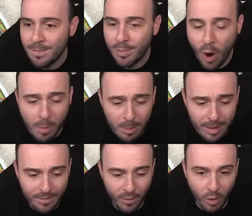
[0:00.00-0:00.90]
probably
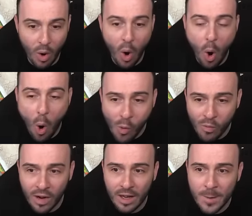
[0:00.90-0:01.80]
for
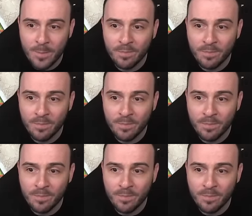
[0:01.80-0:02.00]
over